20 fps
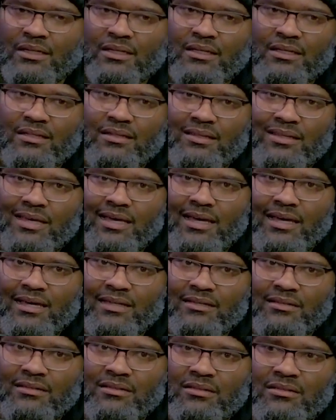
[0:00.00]

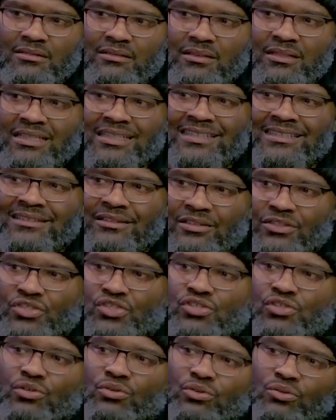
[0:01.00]
that lean the
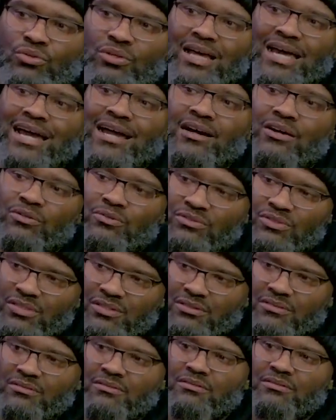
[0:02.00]
soul out.
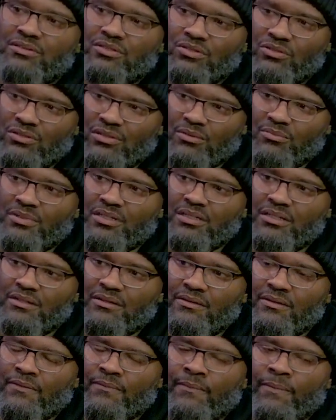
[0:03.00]
Mm-hmm. You know what I
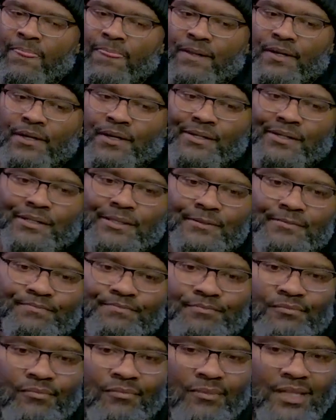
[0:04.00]
mean? Mm-hmm.
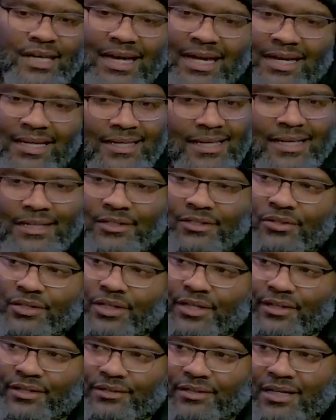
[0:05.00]
Um, I ain't got no
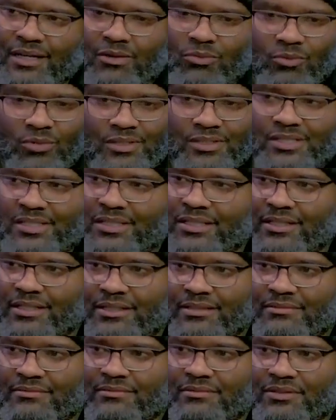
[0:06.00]
hair. I once
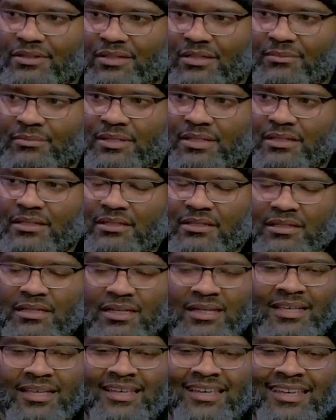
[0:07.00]
did. You know what
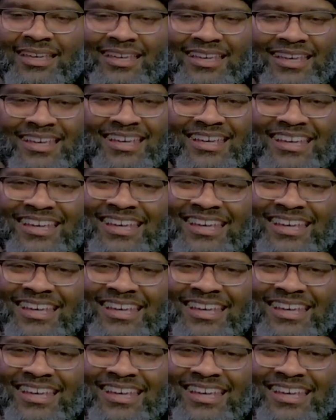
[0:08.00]
I